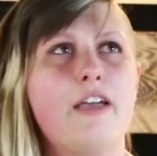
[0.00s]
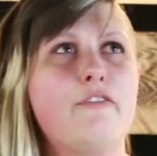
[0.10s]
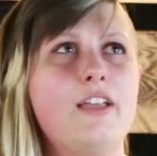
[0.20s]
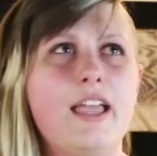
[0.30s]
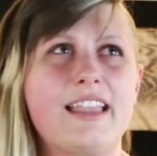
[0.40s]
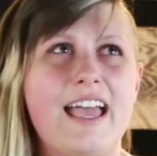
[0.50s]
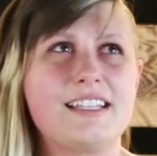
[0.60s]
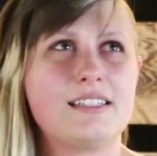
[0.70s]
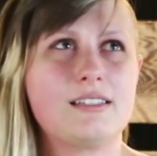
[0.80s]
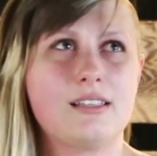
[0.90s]
feel like
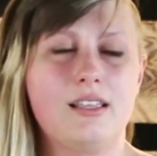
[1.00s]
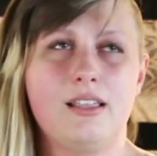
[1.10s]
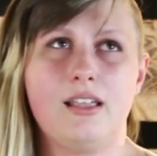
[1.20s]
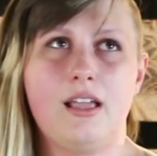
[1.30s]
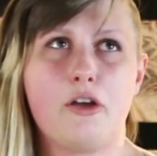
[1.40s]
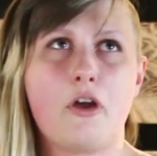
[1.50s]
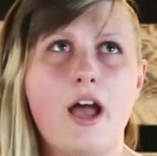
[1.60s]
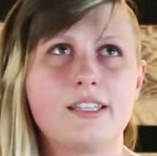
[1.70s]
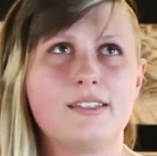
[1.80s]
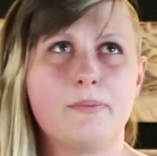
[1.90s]
that's
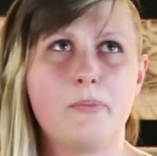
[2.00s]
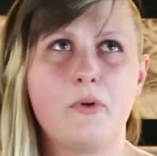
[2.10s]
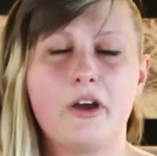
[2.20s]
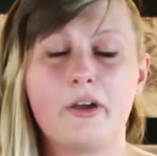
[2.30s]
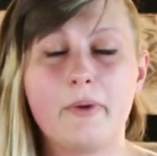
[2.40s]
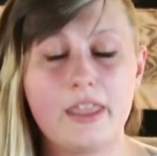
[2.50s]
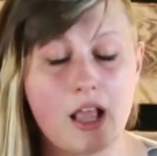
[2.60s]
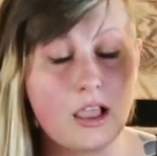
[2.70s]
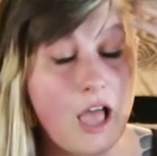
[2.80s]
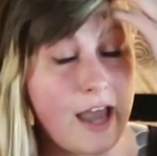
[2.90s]
across the board with
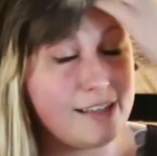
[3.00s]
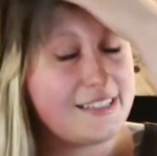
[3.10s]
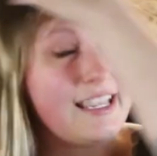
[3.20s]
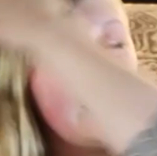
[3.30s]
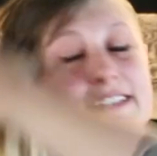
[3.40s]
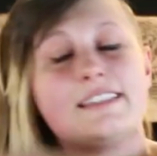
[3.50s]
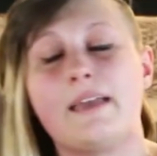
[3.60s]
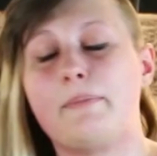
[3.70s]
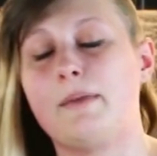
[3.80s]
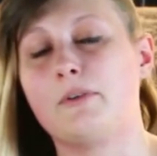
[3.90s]
a lot of sins
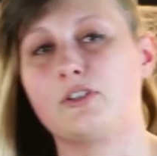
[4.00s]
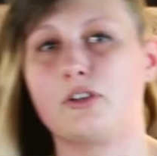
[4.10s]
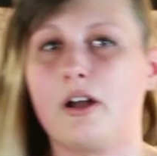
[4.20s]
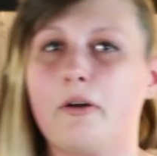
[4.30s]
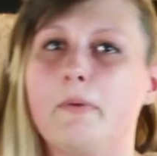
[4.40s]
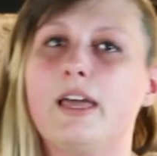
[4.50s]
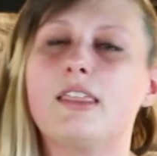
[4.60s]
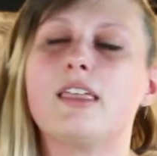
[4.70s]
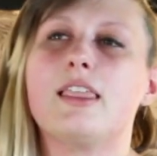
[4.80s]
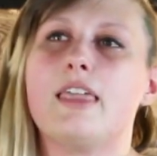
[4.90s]
that people struggle
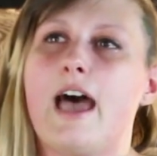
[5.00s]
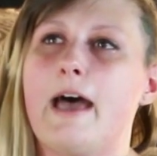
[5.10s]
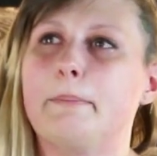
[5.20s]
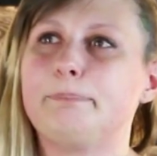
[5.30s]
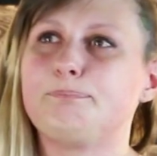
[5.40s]
with, that